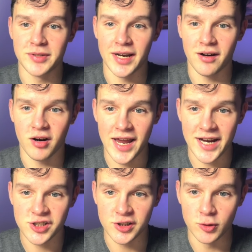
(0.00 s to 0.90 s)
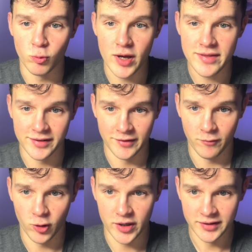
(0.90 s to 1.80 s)
they are actually with an
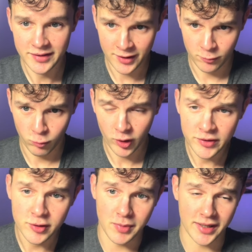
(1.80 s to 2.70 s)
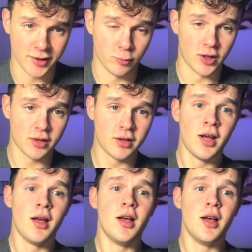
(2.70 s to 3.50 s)
avoidant and want to make it work.